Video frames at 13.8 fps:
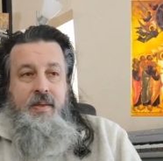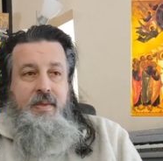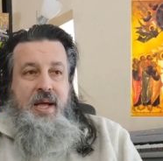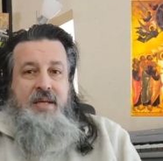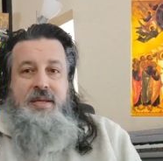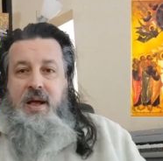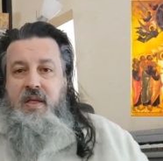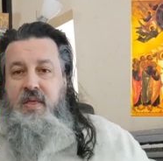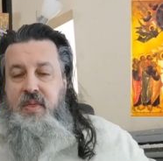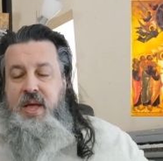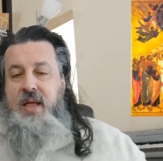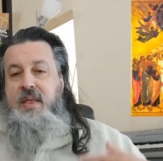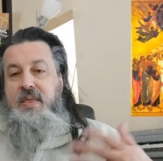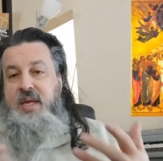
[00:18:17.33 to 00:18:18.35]
That's how
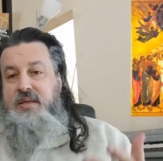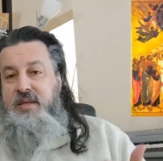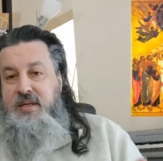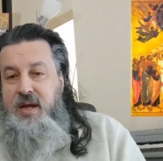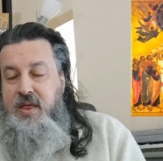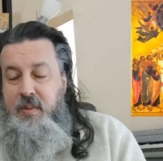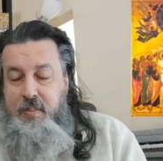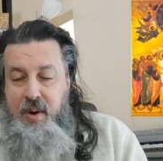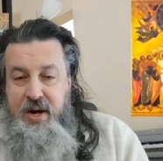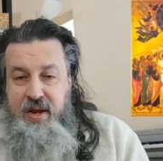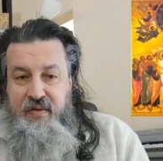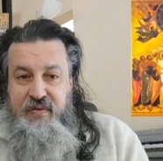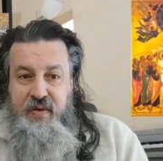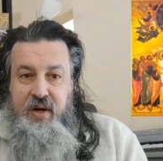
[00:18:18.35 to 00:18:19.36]
th this is how the
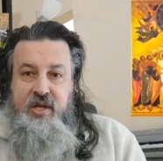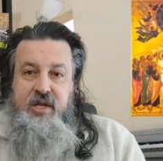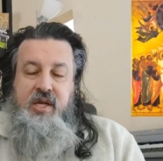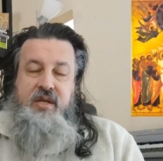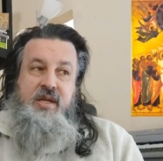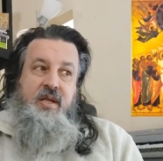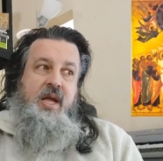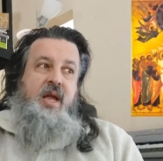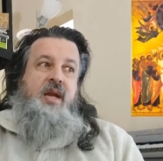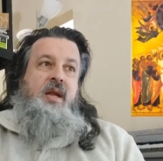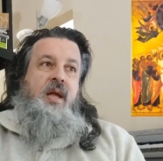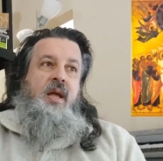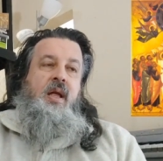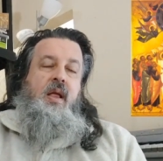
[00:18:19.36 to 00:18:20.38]
body functions, and
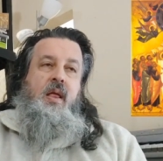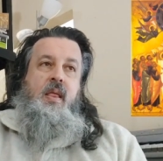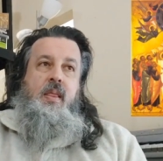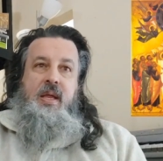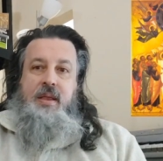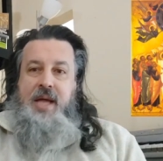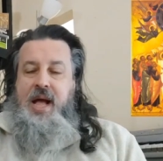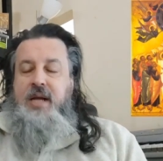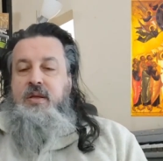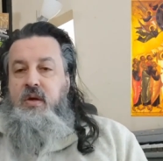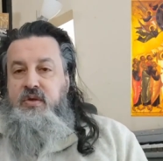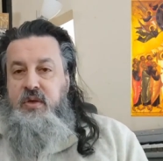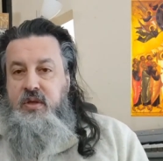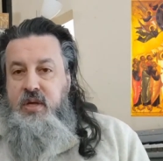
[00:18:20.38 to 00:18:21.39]
and. The
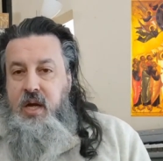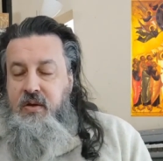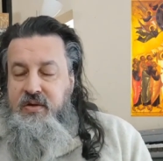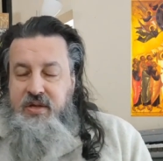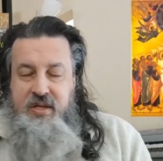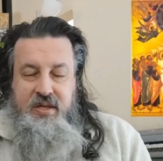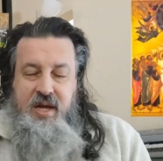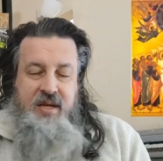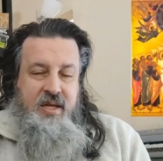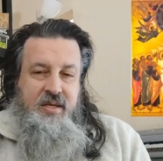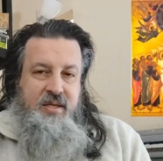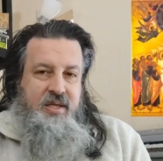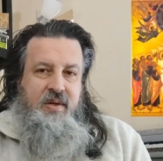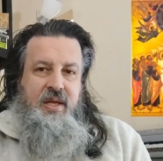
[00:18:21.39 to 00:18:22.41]
lactose intolerance is not
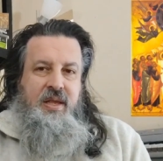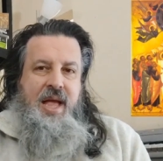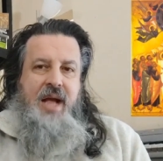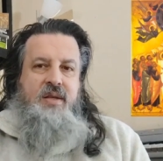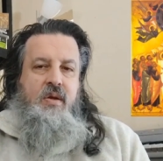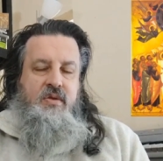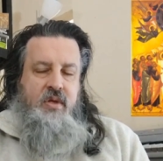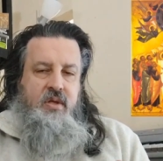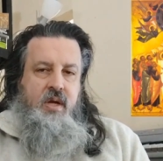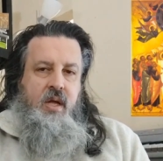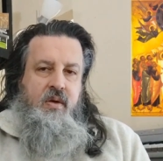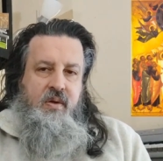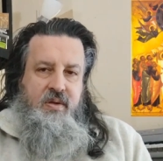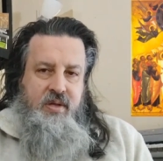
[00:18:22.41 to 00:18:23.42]
necessarily lactose
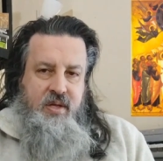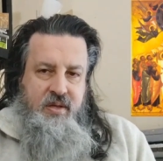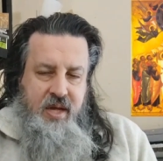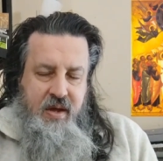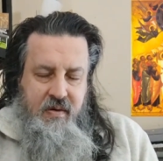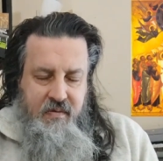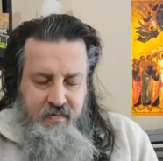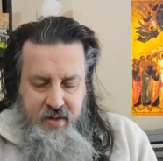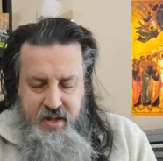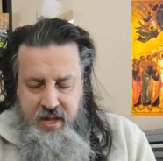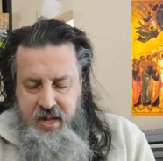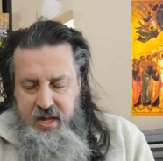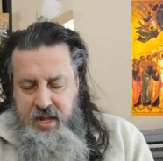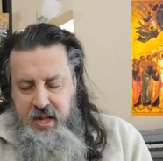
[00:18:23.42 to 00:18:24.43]
intolerance itself.
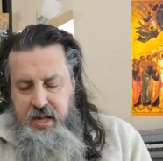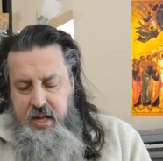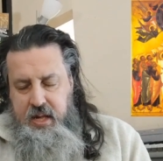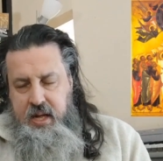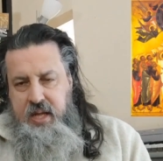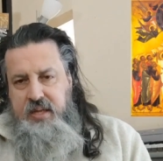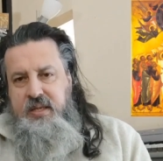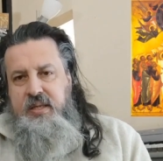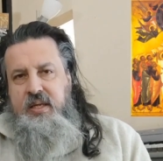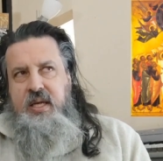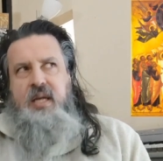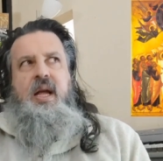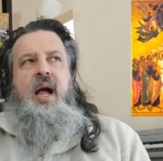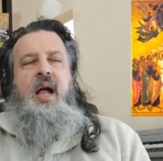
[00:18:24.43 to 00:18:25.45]
It's
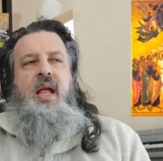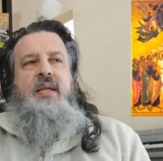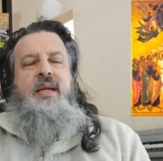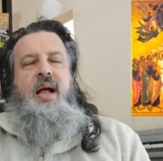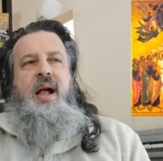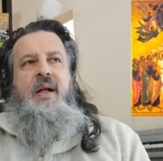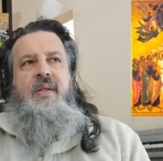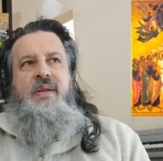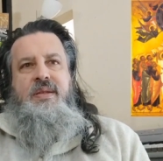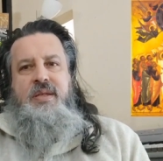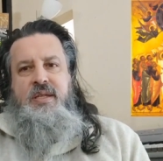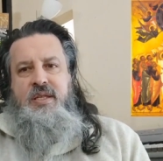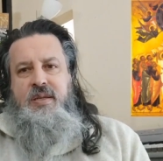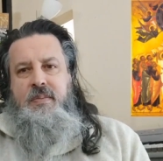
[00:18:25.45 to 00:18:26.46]
the it's how the
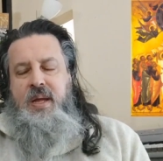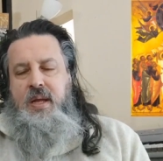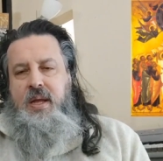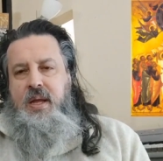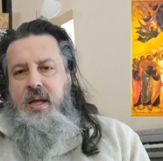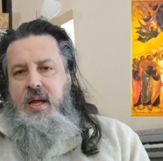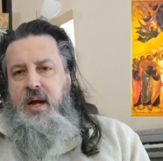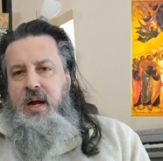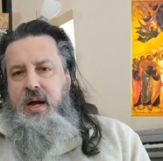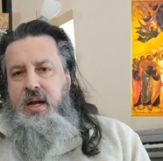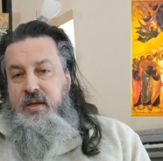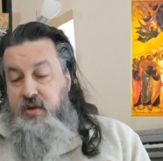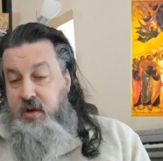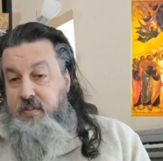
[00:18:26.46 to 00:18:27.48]
system, uh,
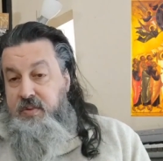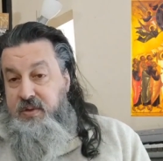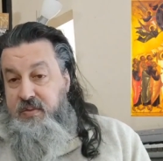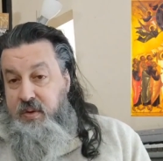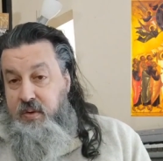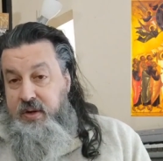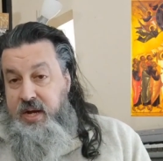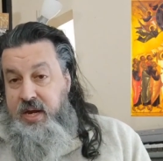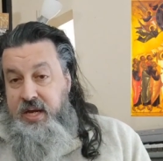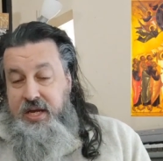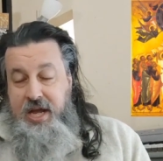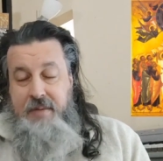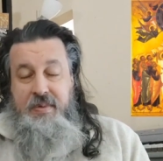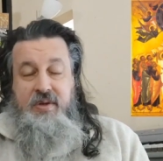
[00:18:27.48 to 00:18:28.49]
in terms of the
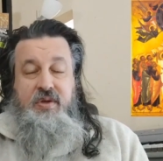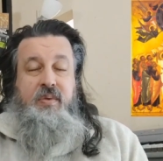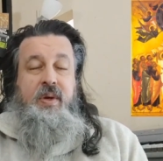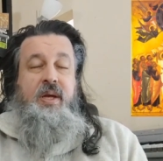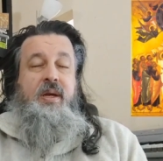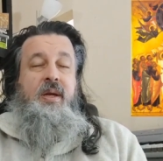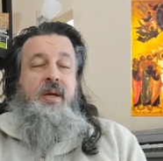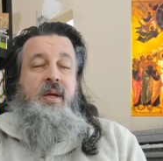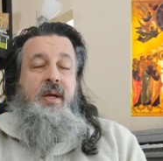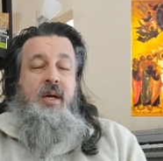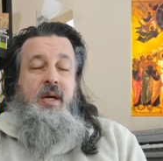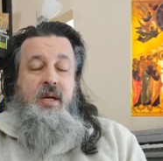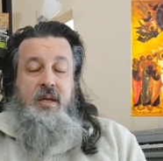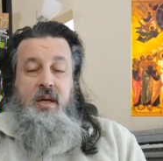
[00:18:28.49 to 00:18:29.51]
organic chemistry,
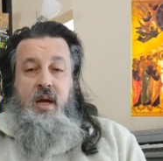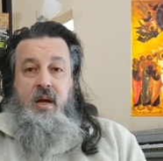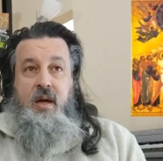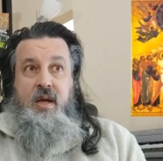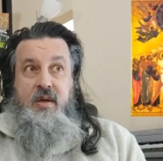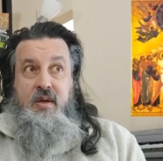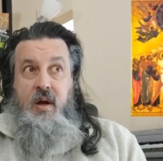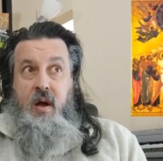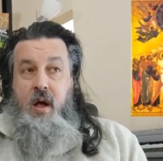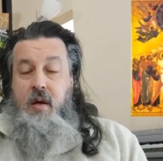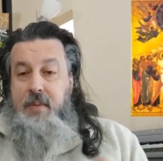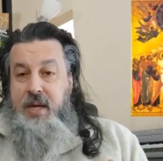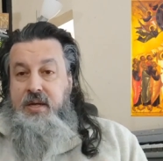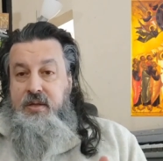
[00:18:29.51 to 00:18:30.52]
because
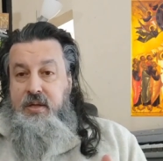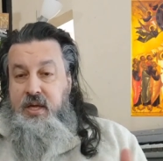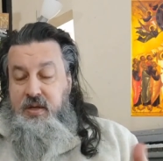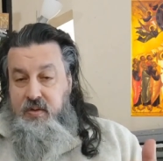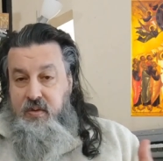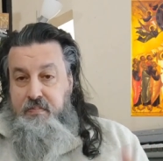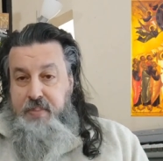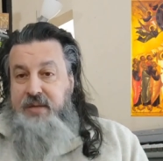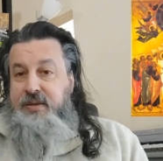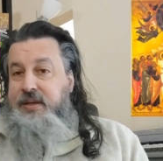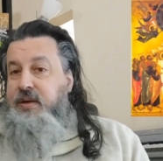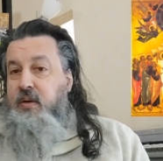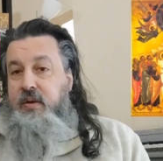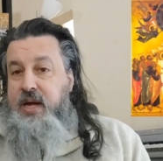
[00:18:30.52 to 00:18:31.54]
all medicine is
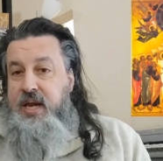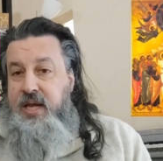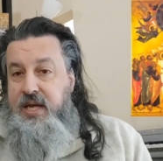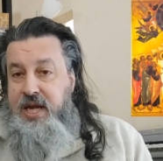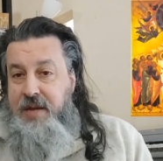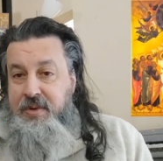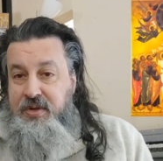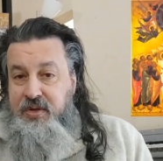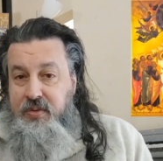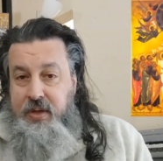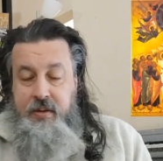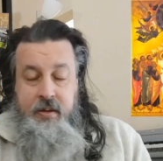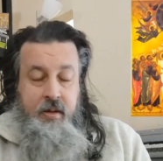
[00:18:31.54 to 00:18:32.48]
basically organic chemistry.